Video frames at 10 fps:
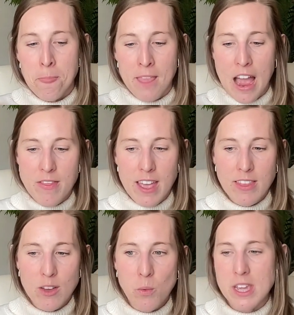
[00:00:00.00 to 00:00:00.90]
And
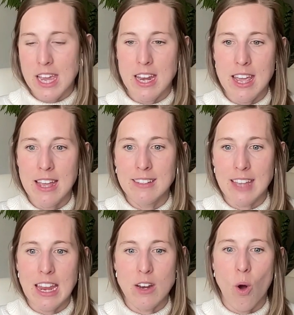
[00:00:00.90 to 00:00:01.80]
then the weekend hits,
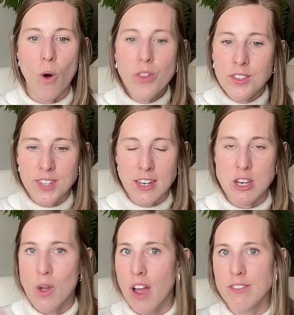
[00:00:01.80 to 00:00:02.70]
and all of a sudden
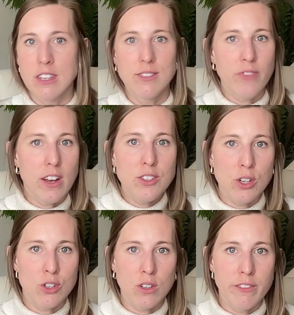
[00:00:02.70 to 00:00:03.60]
you have these fun
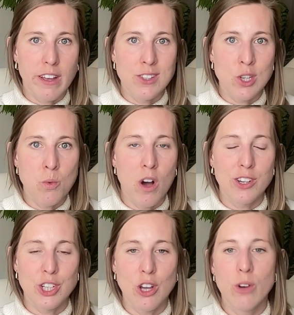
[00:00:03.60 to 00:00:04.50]
social events you want
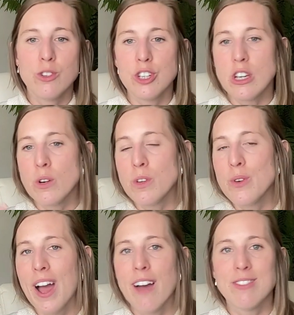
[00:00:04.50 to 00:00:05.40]
to go to. You
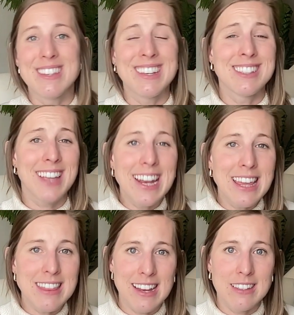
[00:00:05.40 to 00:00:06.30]
have these
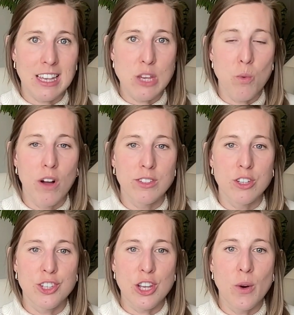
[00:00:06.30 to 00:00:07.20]
exciting things that you want to
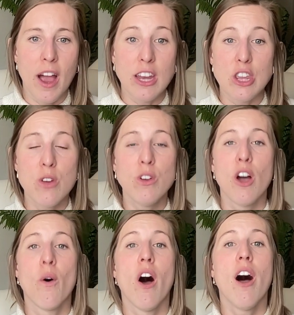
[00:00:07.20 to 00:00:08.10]
do, and you
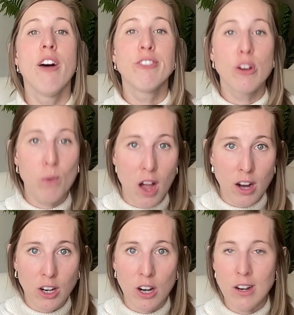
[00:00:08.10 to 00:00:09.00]
go off your
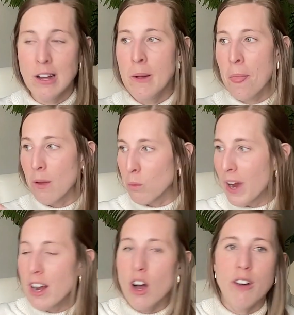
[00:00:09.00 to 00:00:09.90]
rocker,
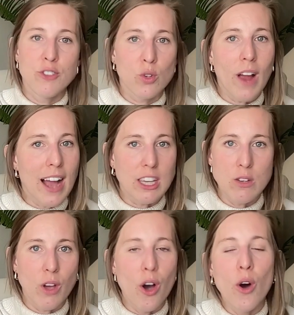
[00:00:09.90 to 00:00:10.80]
right off track you
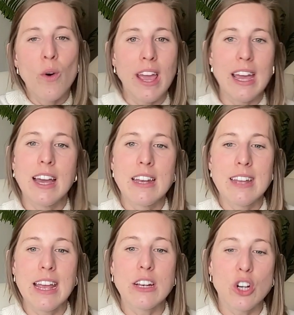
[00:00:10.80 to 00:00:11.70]
go, and
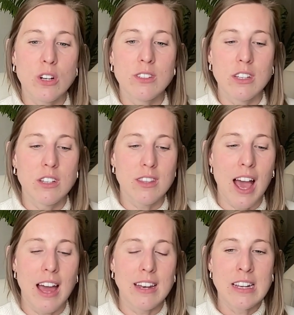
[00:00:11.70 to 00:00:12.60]
it turns into that,